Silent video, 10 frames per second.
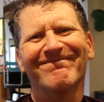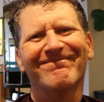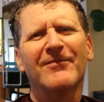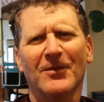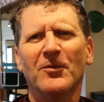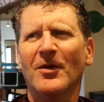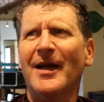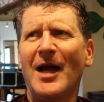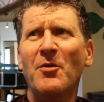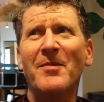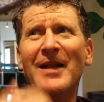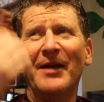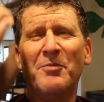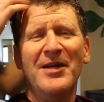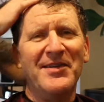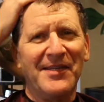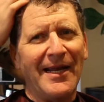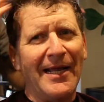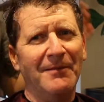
Right. Right. I want to be like Prince today.